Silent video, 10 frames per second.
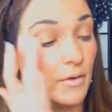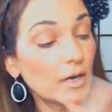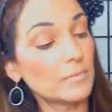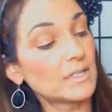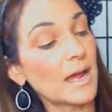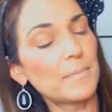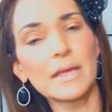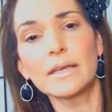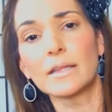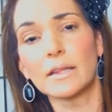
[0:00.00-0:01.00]
And I'm tapping
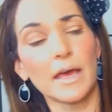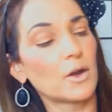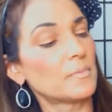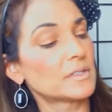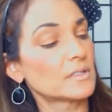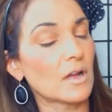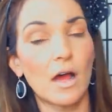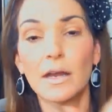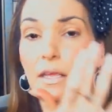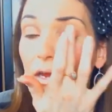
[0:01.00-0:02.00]
into the lighter
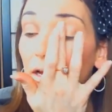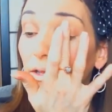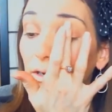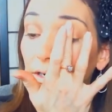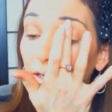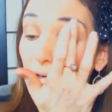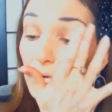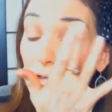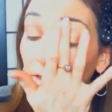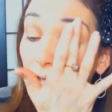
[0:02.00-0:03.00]
biscotti color here